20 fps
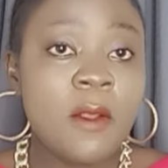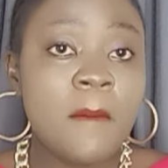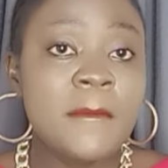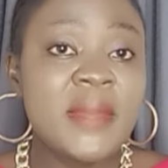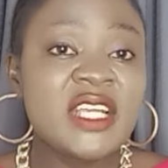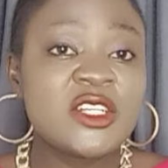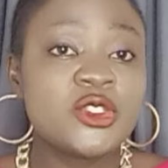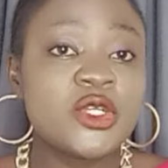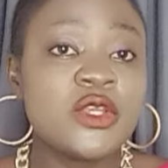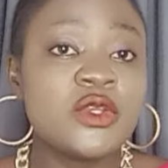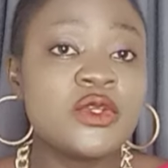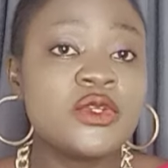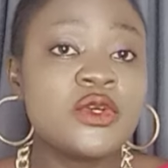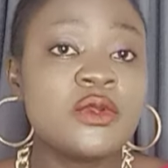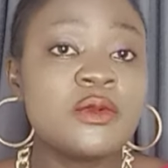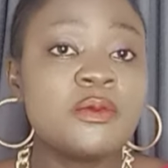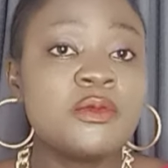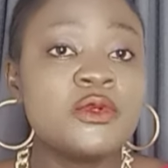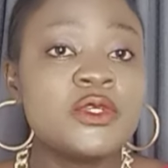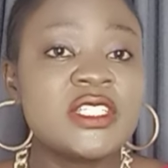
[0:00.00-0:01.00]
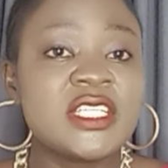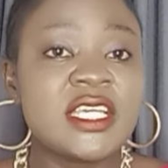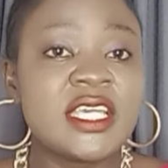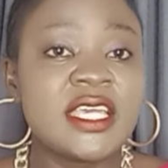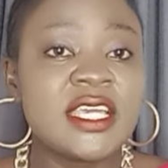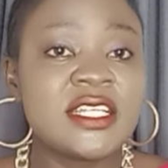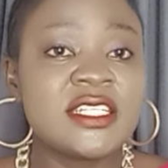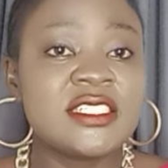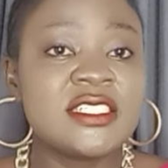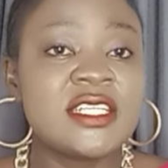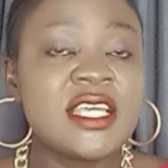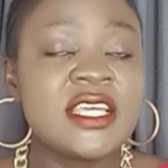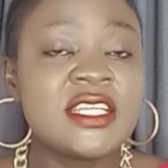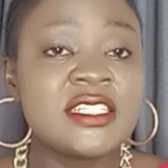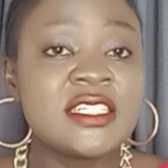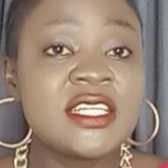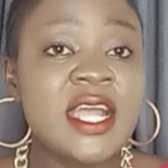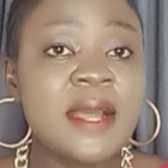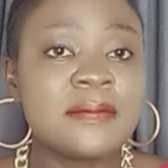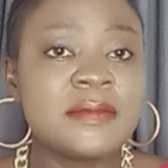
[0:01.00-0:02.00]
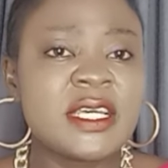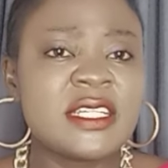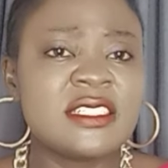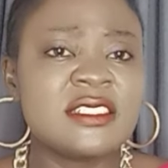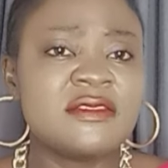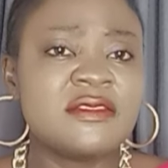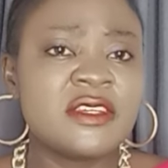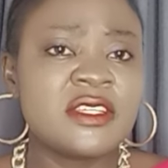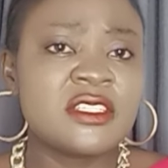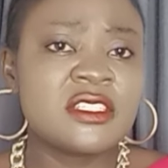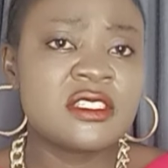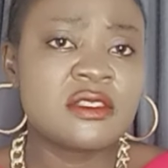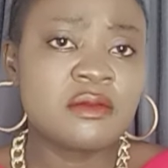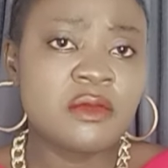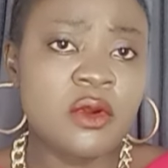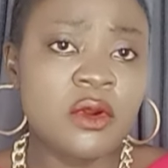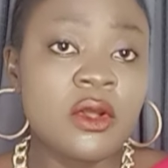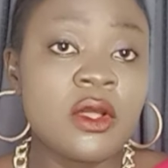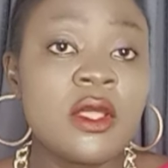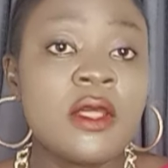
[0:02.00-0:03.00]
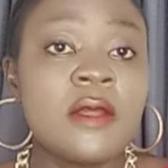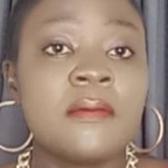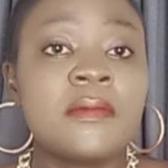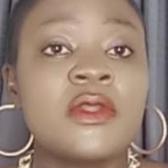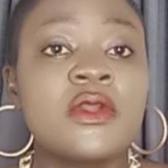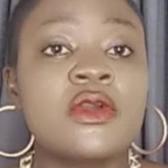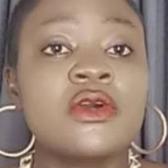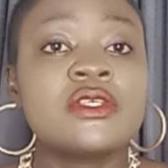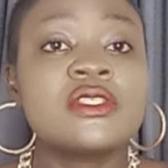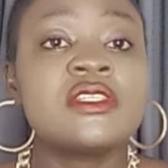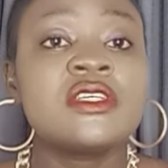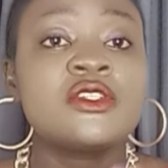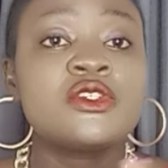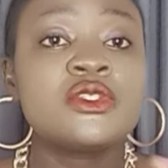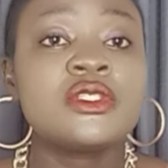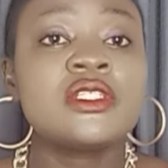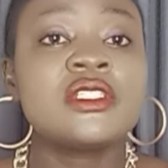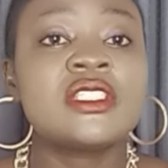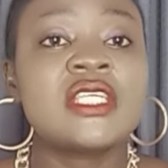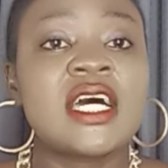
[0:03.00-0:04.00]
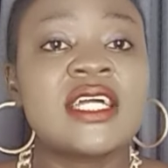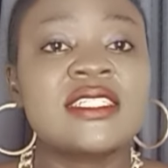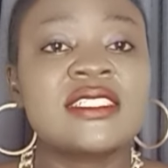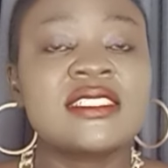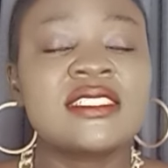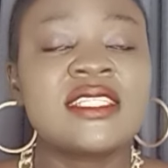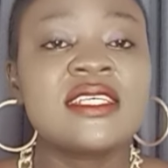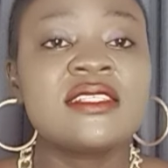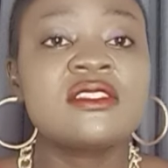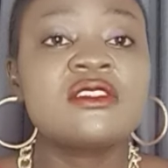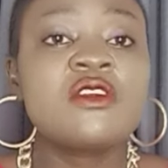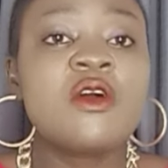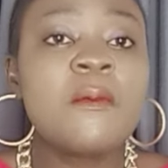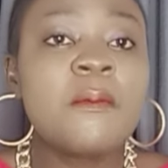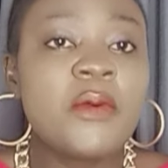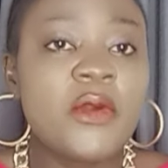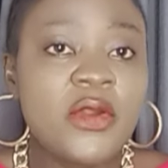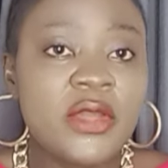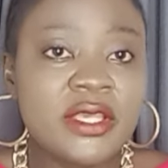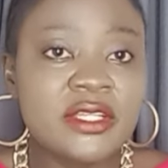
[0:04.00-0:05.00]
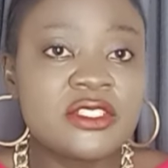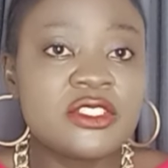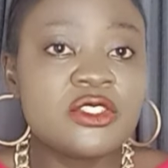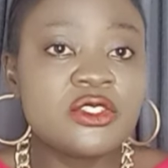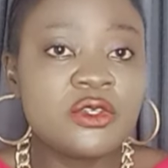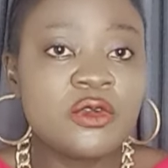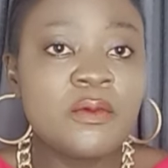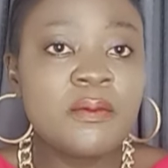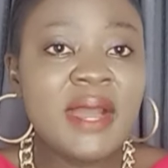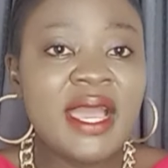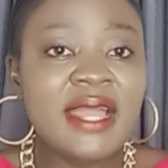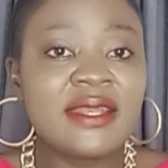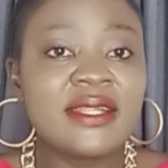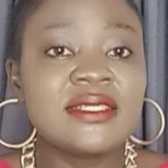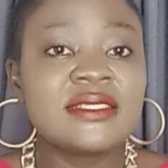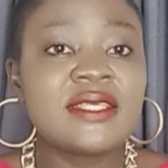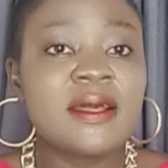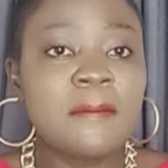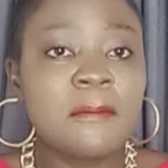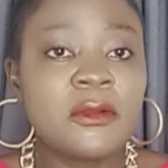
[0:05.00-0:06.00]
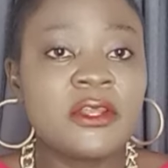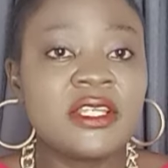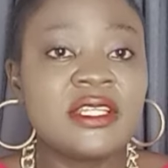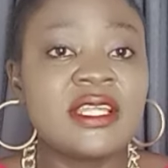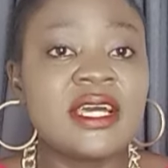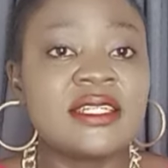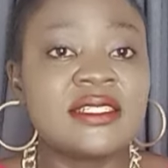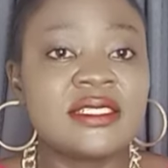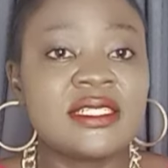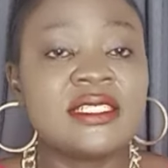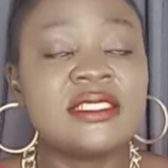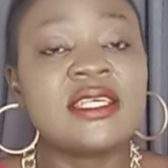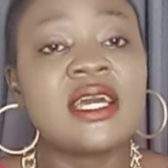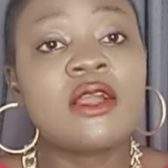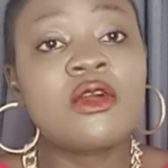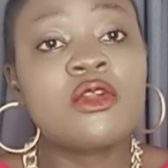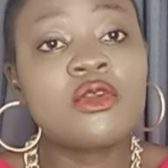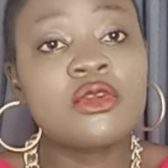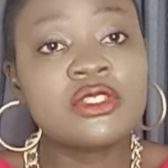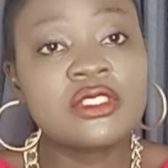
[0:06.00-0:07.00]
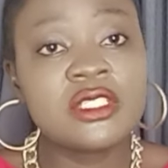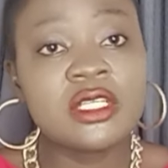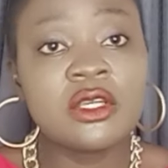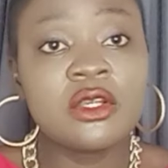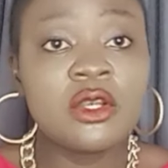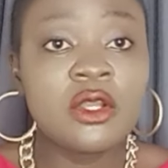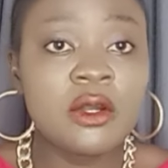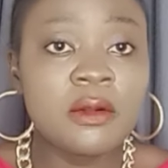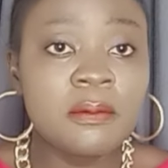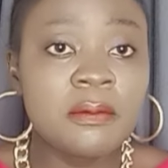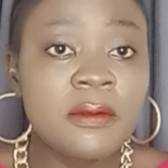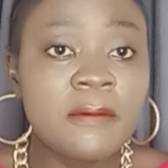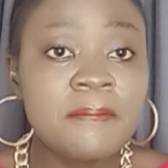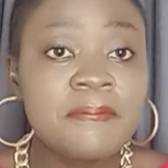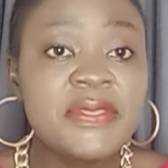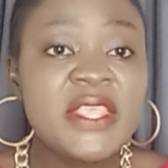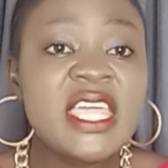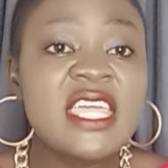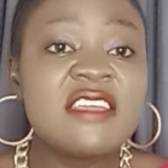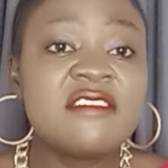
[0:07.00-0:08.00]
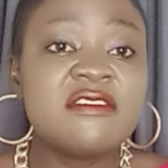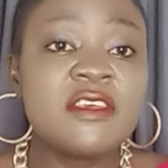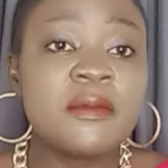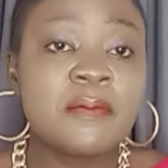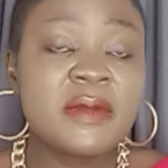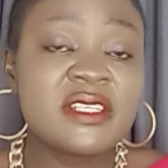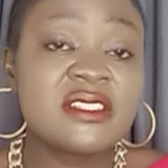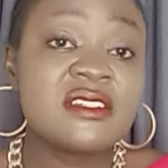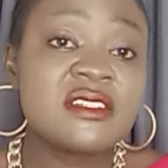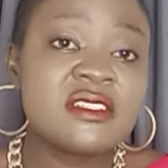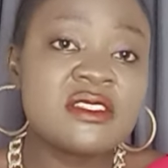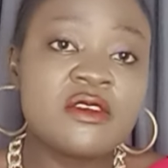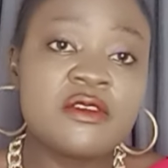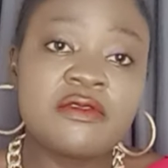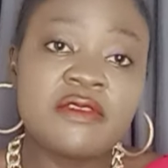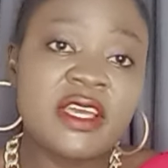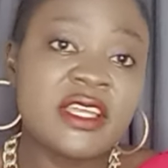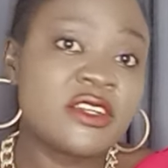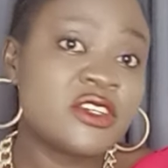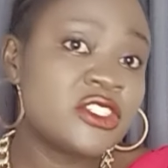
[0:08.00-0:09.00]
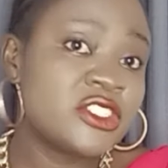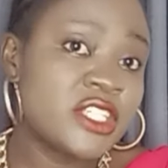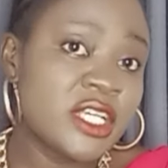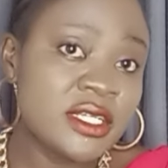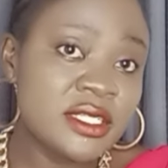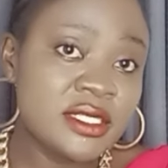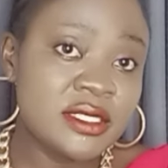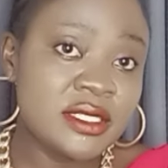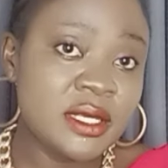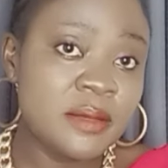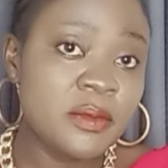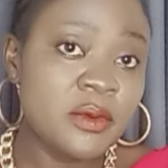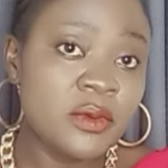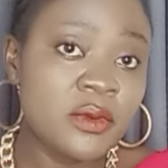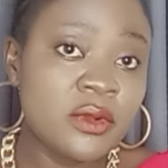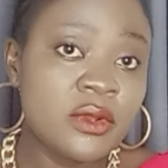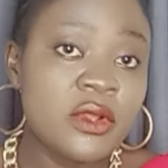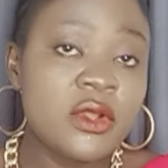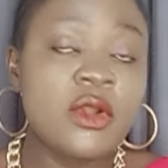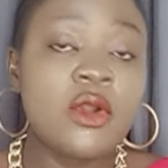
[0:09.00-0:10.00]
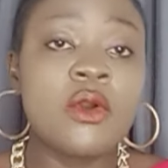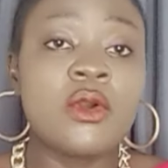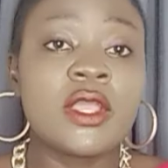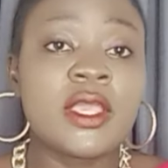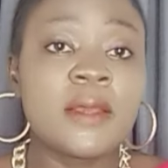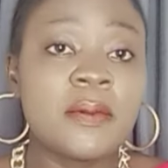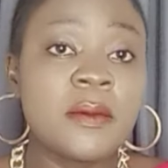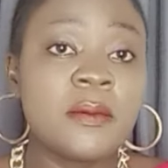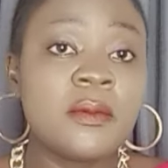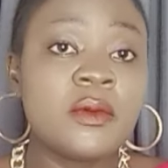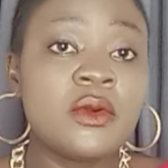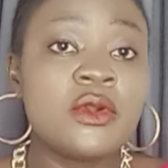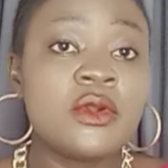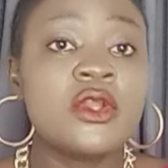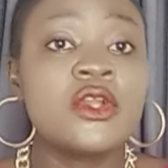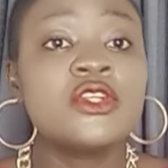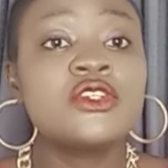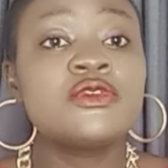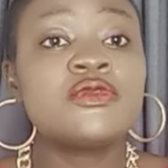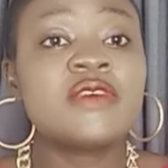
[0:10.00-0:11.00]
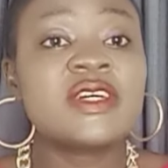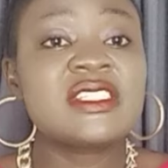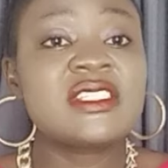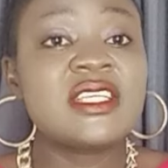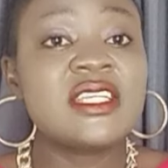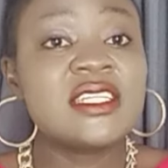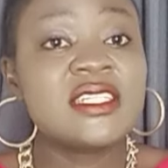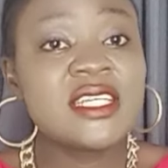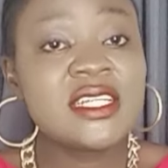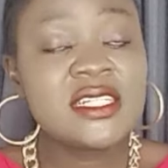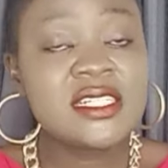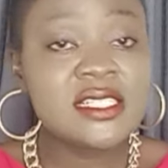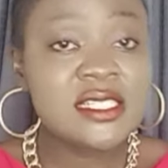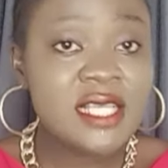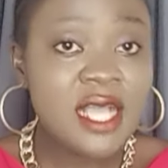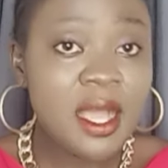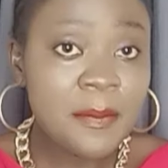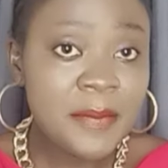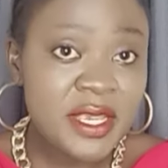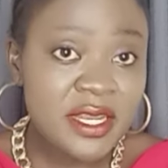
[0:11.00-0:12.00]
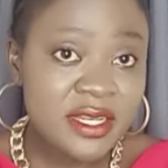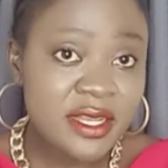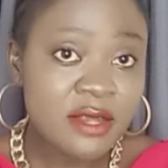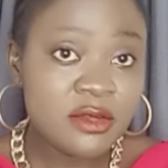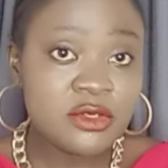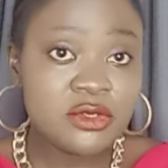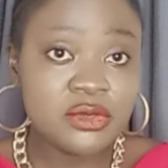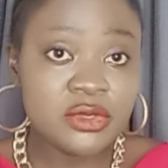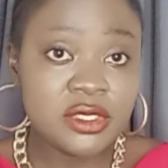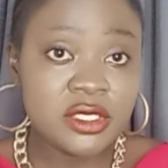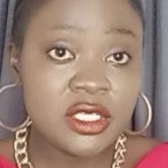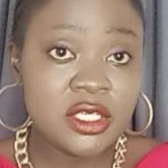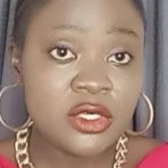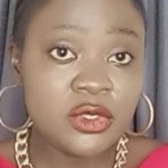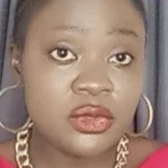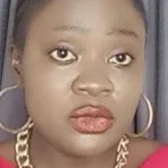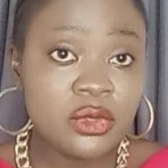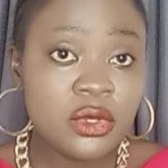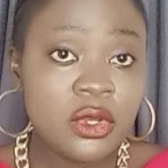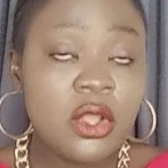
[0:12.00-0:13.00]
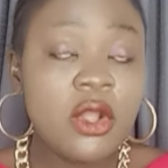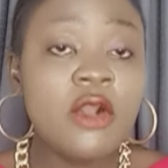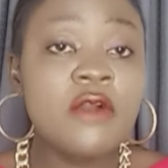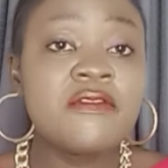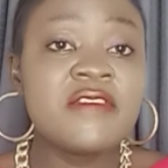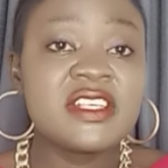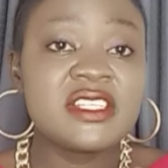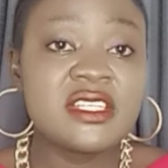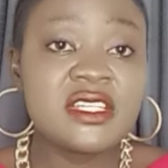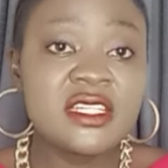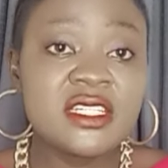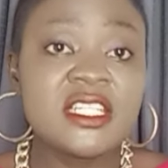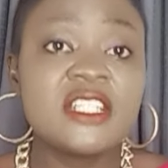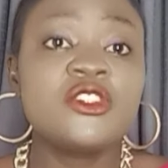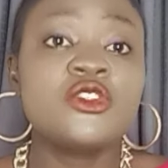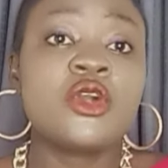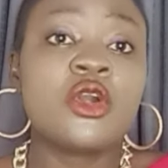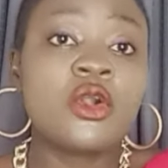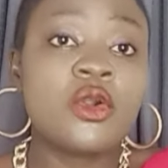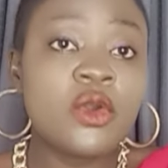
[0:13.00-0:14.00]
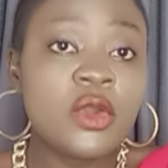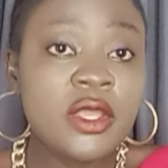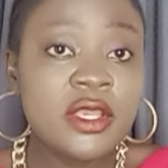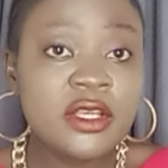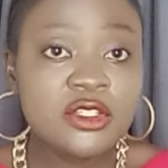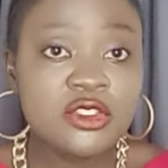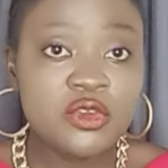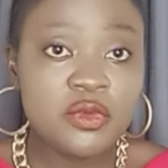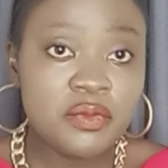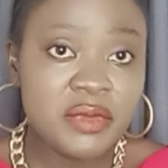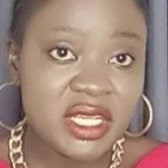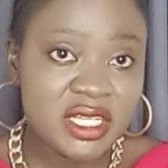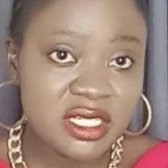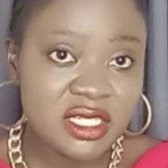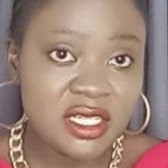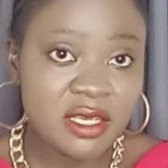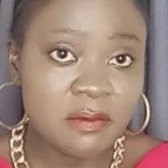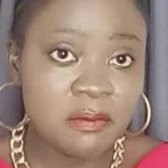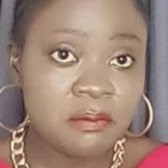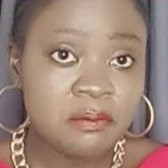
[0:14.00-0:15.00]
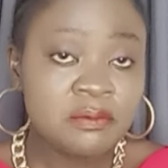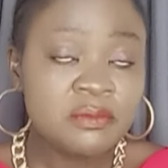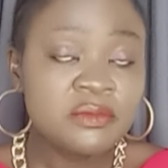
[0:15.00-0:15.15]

make sure you don't put an age gap that is very small, because the truth is that there's no point you marrying somebody that is across the globe if the person is not financially stable or capable to facilitate his coming down to see you, or facilitate your going to meet them.